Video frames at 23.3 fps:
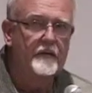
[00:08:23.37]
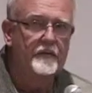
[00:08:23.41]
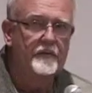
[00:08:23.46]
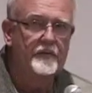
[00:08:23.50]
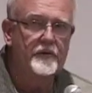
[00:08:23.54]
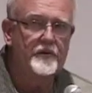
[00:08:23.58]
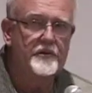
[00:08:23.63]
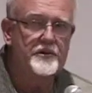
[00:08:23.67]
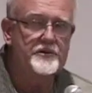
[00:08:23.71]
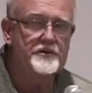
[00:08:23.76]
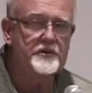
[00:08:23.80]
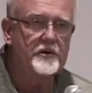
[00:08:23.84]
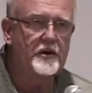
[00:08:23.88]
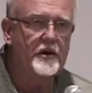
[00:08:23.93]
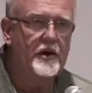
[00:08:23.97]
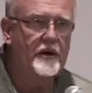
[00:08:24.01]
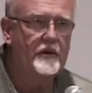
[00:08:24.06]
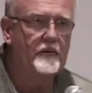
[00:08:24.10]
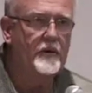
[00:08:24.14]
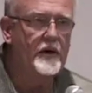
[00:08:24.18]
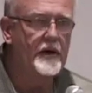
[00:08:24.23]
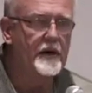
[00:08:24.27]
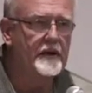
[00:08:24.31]
for the
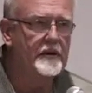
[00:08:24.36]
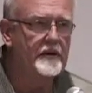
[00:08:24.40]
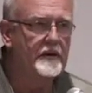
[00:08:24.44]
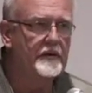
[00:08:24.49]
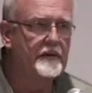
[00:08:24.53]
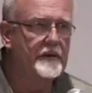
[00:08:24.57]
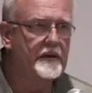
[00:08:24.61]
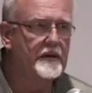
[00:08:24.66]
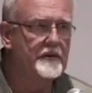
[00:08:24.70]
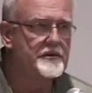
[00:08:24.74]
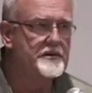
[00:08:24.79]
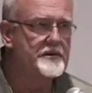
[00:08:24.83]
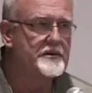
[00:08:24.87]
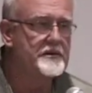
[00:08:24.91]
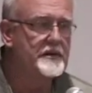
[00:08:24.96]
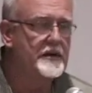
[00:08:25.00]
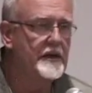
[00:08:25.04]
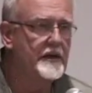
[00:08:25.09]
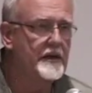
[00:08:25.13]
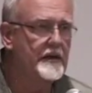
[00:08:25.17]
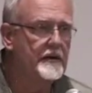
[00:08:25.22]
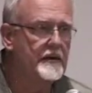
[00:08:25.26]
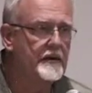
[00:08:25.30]
straw wattle, there's
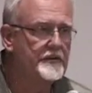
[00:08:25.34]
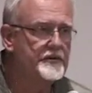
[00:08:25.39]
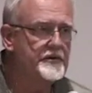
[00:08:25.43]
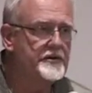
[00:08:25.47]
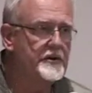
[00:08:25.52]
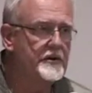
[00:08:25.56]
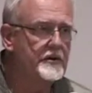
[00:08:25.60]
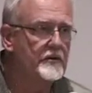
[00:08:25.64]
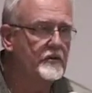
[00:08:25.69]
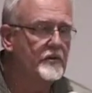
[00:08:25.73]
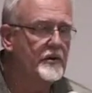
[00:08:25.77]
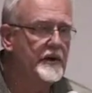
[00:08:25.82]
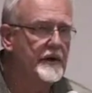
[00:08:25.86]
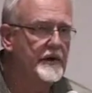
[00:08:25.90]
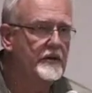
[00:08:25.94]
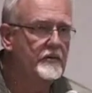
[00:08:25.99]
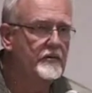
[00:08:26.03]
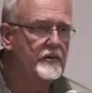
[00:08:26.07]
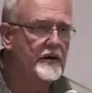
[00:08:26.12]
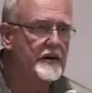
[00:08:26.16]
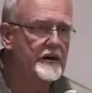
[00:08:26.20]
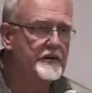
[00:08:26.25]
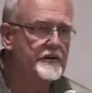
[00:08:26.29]
a certain way
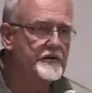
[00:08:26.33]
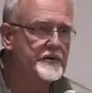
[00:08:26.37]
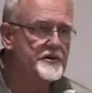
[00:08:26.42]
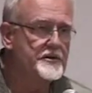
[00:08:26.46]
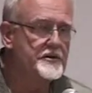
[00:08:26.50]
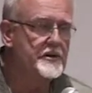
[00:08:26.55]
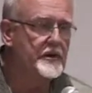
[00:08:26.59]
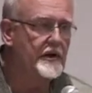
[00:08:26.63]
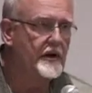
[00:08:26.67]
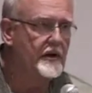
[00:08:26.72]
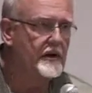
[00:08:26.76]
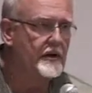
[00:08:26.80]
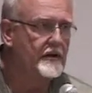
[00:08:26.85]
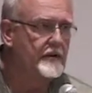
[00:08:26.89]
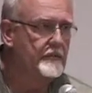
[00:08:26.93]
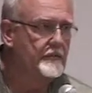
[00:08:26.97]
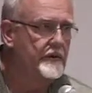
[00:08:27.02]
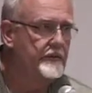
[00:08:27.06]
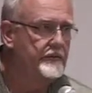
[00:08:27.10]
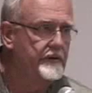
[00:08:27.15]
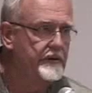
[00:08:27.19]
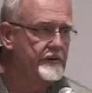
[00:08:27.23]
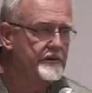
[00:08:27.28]
you want to install
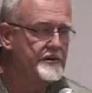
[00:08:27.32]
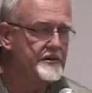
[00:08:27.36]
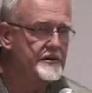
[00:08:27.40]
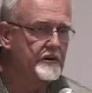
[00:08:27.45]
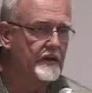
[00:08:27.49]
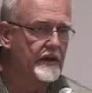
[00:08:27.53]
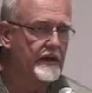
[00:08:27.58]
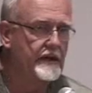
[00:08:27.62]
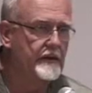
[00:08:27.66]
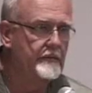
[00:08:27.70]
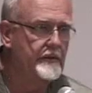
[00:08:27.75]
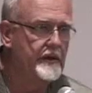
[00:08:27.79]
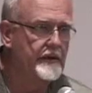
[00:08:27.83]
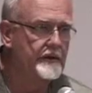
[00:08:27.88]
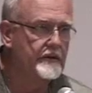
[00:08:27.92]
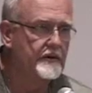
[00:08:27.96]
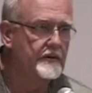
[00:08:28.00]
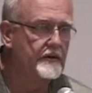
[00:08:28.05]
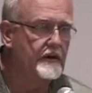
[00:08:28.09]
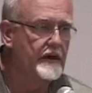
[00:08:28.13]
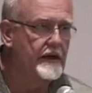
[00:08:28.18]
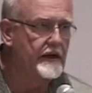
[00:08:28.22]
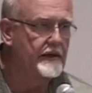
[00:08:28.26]
them. If you just lay them on the
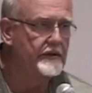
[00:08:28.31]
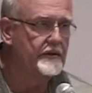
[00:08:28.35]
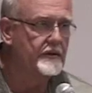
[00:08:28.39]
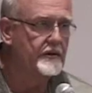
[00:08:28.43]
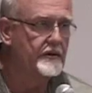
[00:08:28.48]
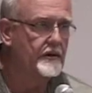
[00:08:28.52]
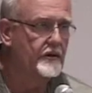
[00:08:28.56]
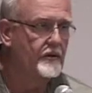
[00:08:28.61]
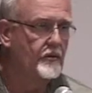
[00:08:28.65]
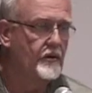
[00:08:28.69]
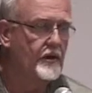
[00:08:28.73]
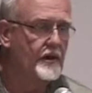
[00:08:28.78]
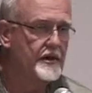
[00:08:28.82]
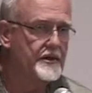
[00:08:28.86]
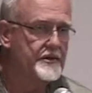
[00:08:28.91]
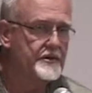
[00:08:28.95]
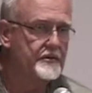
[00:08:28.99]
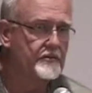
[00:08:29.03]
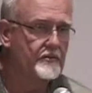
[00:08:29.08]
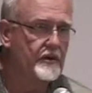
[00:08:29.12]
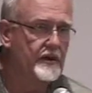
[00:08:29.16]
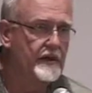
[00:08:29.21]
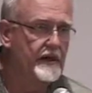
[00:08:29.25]
ground, they're going to
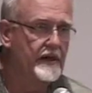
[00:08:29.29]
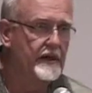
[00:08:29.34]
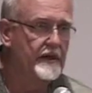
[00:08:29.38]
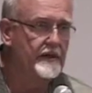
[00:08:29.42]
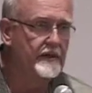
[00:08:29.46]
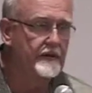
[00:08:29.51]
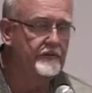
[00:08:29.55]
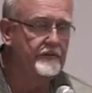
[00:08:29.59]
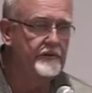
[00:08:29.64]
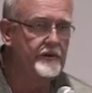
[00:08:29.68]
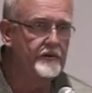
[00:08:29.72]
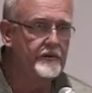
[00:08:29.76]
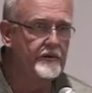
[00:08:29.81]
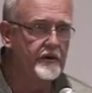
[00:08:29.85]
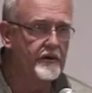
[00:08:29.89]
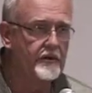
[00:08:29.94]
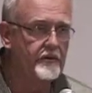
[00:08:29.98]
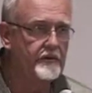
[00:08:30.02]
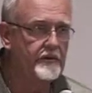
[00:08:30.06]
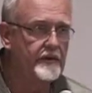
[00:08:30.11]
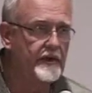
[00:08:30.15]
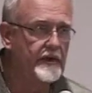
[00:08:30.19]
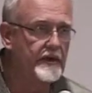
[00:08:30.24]
wash away. If you
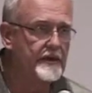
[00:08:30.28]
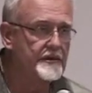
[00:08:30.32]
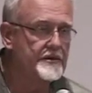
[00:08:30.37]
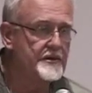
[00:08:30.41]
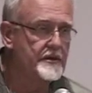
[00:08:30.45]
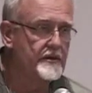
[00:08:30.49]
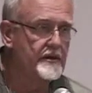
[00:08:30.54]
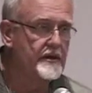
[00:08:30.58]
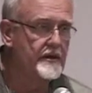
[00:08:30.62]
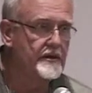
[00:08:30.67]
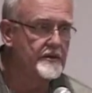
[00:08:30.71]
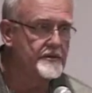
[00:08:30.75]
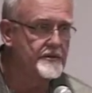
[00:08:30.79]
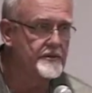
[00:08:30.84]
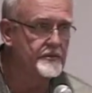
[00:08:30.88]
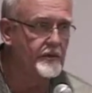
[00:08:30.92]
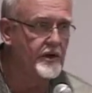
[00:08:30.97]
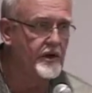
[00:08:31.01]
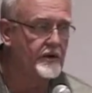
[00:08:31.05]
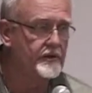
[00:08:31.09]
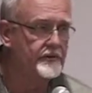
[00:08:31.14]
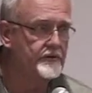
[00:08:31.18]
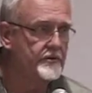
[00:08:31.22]
don't dig a
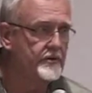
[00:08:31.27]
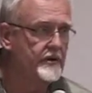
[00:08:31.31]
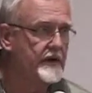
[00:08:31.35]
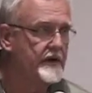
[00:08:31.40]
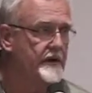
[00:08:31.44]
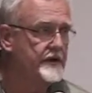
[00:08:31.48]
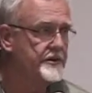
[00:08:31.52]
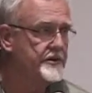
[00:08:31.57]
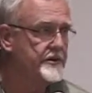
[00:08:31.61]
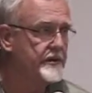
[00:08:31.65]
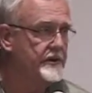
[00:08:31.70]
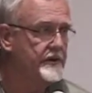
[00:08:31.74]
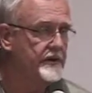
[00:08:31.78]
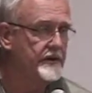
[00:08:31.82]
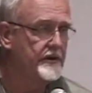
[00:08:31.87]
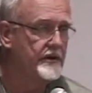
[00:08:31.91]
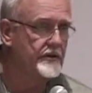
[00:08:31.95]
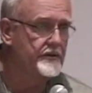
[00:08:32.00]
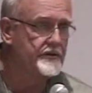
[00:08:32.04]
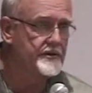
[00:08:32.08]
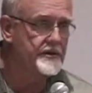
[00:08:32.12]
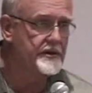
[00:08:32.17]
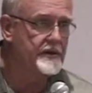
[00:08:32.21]
small trench and you
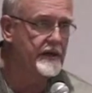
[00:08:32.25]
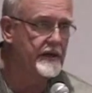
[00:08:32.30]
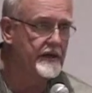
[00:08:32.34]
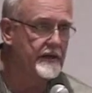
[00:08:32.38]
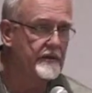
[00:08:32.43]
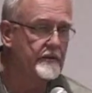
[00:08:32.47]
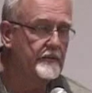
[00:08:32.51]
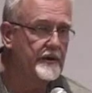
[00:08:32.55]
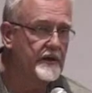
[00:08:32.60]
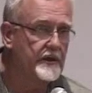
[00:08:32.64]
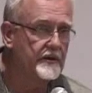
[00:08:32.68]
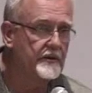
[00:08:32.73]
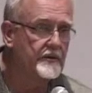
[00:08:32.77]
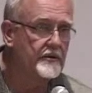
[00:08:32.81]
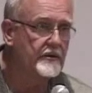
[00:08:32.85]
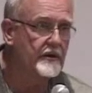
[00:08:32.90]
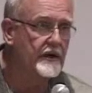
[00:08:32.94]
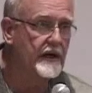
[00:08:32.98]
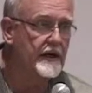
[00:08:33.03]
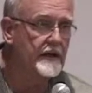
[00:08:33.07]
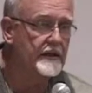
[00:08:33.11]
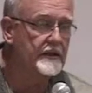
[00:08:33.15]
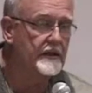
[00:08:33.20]
don't stake them in
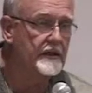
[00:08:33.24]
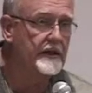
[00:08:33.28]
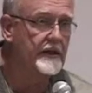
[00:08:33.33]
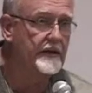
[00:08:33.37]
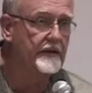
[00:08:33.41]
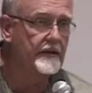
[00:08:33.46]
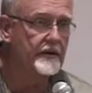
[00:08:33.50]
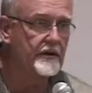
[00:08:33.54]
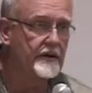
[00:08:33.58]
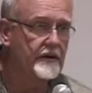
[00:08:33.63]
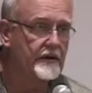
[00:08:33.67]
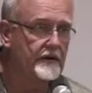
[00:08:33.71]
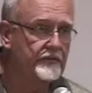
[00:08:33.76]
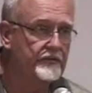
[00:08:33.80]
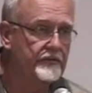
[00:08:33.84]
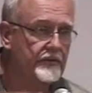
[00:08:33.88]
correctly, they're going to